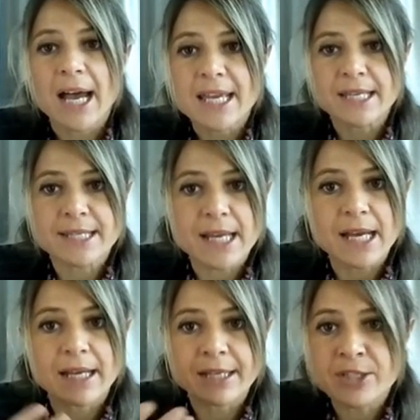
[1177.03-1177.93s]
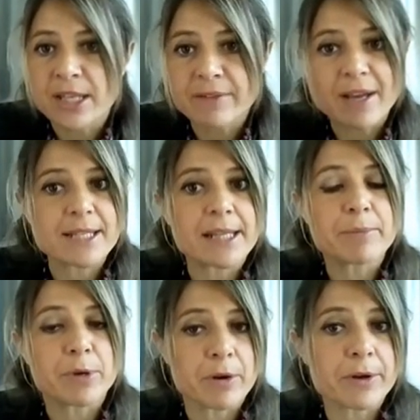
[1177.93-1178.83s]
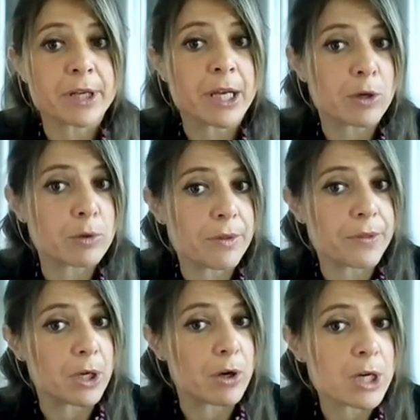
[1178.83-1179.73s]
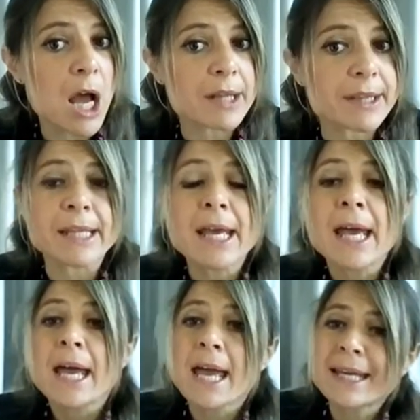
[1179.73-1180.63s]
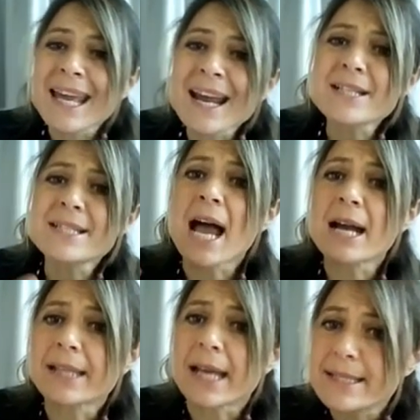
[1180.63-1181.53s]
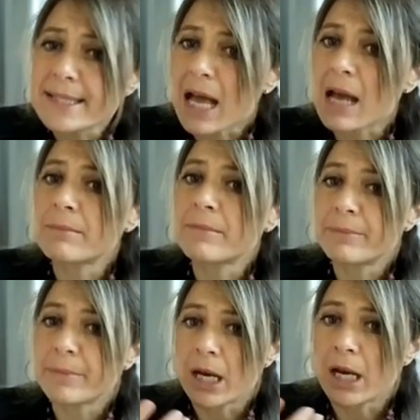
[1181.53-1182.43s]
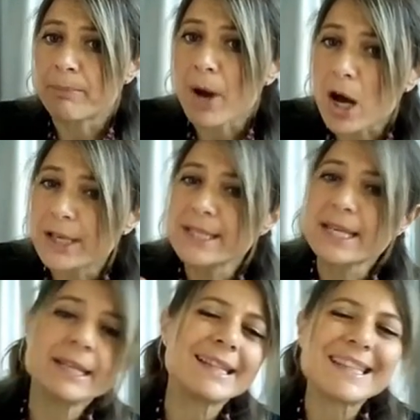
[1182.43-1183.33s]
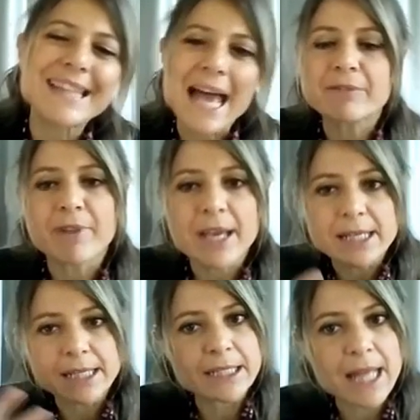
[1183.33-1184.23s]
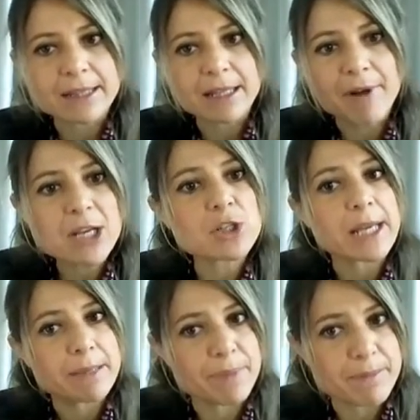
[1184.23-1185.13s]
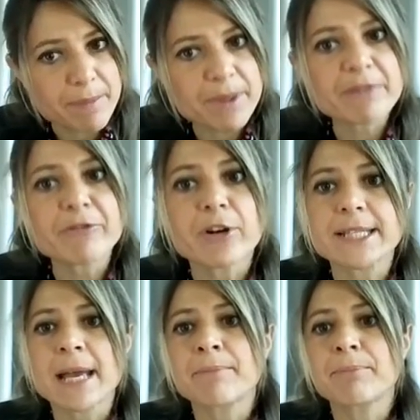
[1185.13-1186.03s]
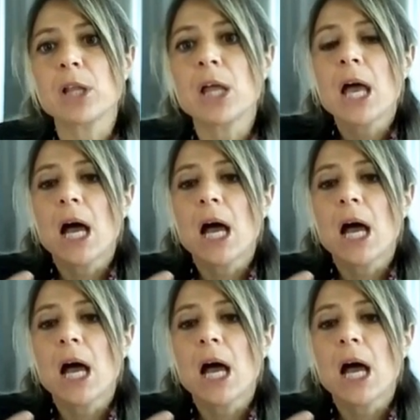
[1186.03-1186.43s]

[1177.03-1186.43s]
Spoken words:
is incentivizing labor hoarding a good thing or not? And it turns out that some policy in that, vaguely in that, like PPP, for example,